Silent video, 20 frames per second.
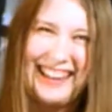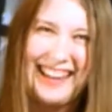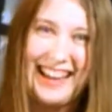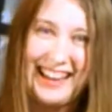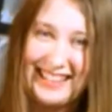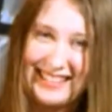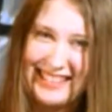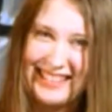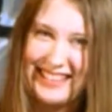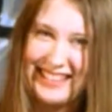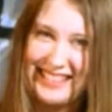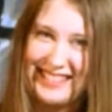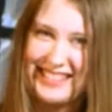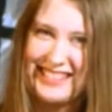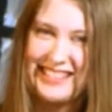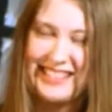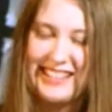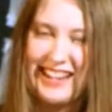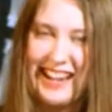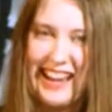as it
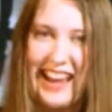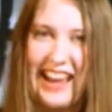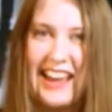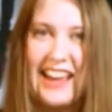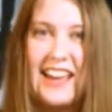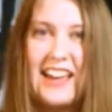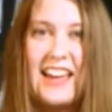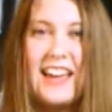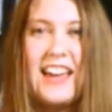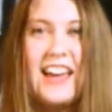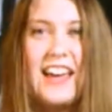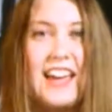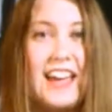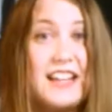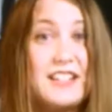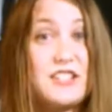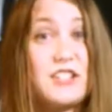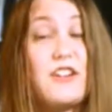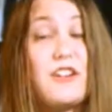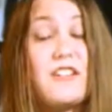is today,
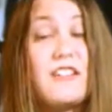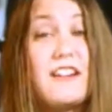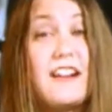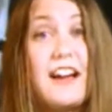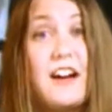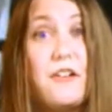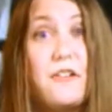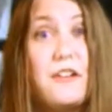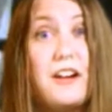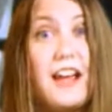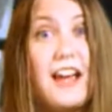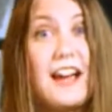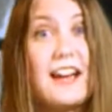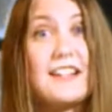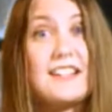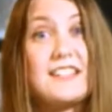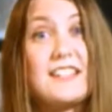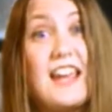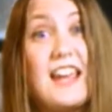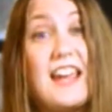it started out
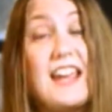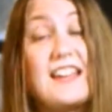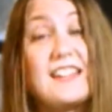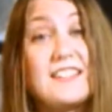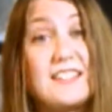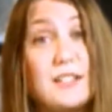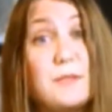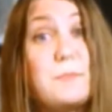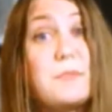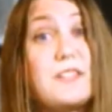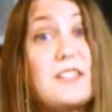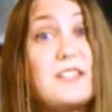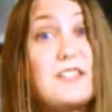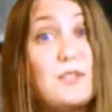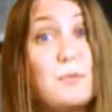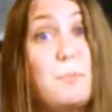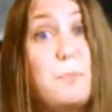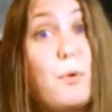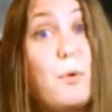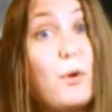as a
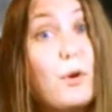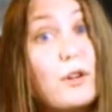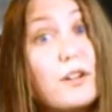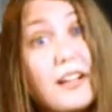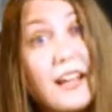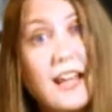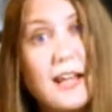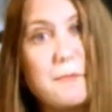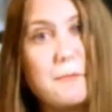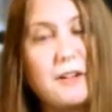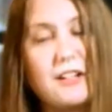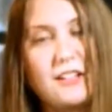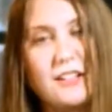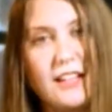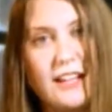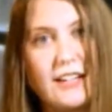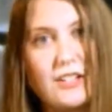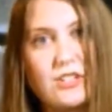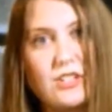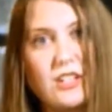Simpsons board game
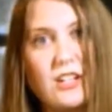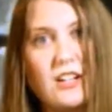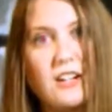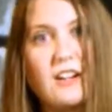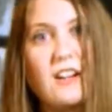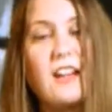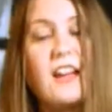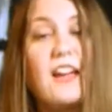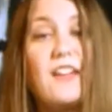collection,